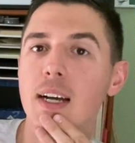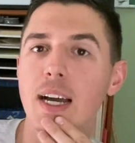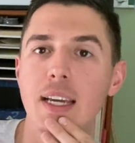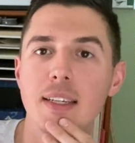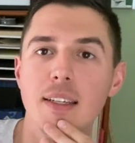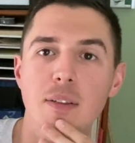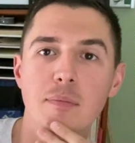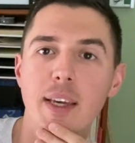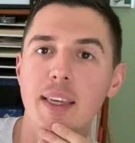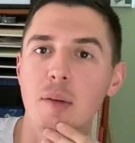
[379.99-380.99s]
I
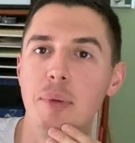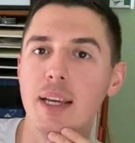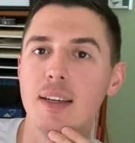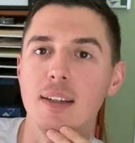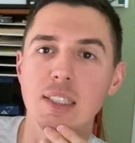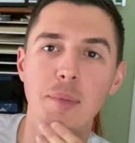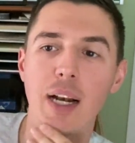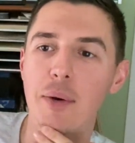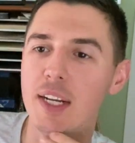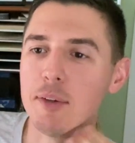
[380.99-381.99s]
hate, taking a pay cut is
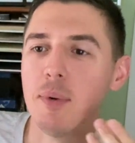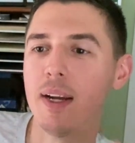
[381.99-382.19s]
something I would never